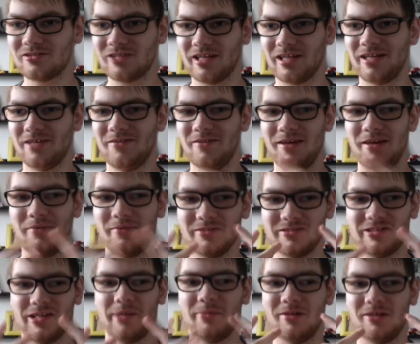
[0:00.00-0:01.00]
and he was
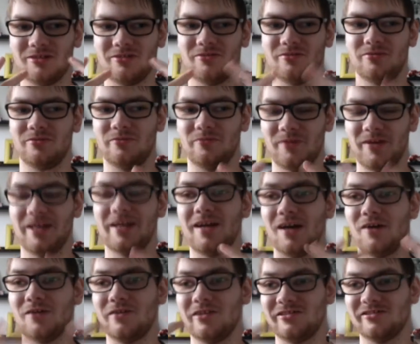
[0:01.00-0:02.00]
able to figure
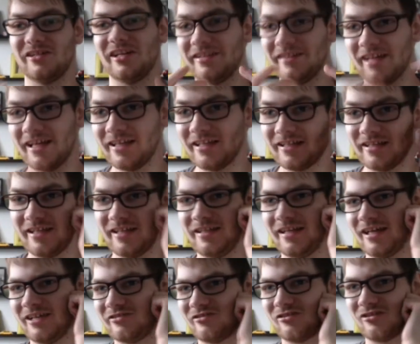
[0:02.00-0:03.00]
out his identity
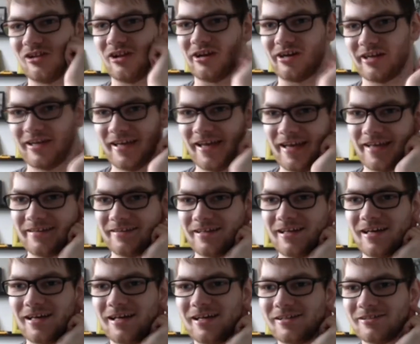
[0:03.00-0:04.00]
as Clark Kent.
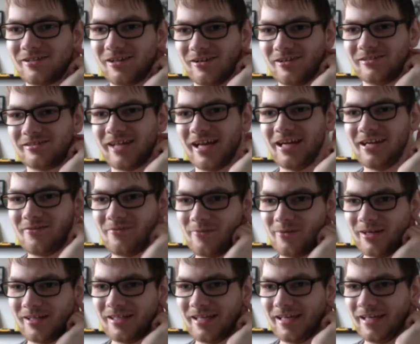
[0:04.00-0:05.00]
So it's kind of
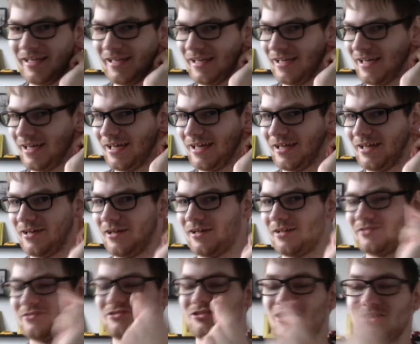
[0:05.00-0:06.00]
really uh,
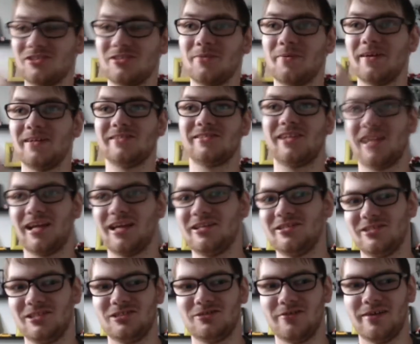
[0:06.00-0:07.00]
it shows a very scary
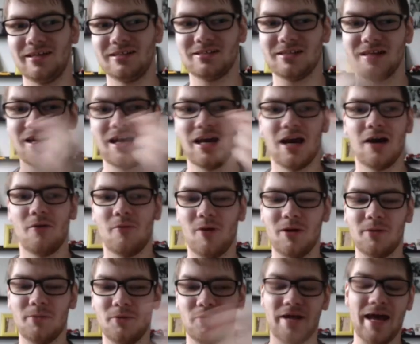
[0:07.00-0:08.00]
situation.
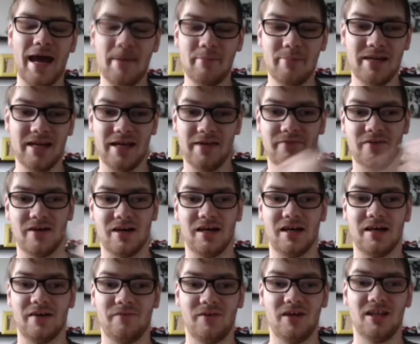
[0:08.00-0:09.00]
What would happen if
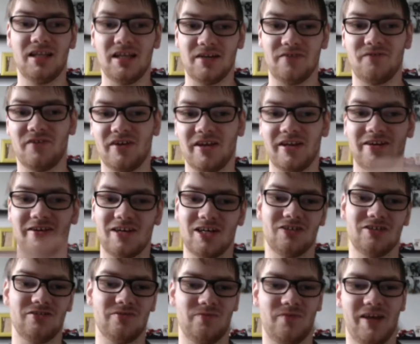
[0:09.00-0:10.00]
a villain figure
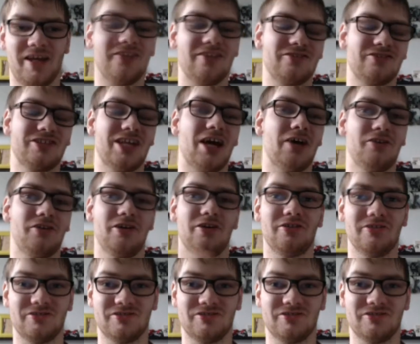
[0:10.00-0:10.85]
out, figures out your